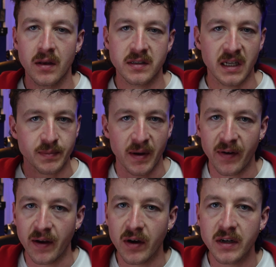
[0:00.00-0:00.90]

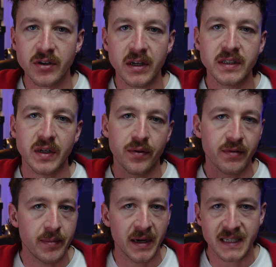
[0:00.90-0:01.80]
6x500s or
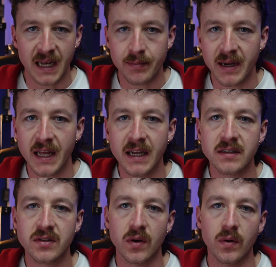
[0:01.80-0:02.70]
3x10
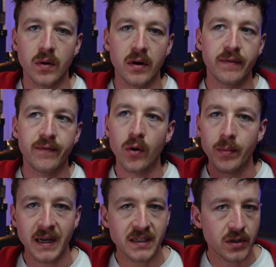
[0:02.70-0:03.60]
minutes or
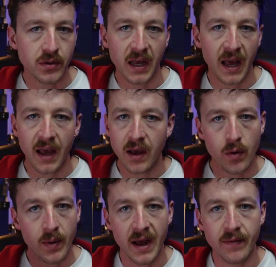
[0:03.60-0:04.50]
4x2K or
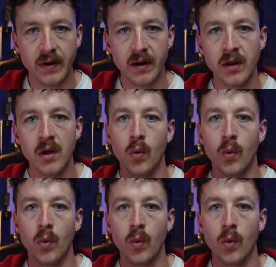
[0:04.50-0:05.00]
whatever,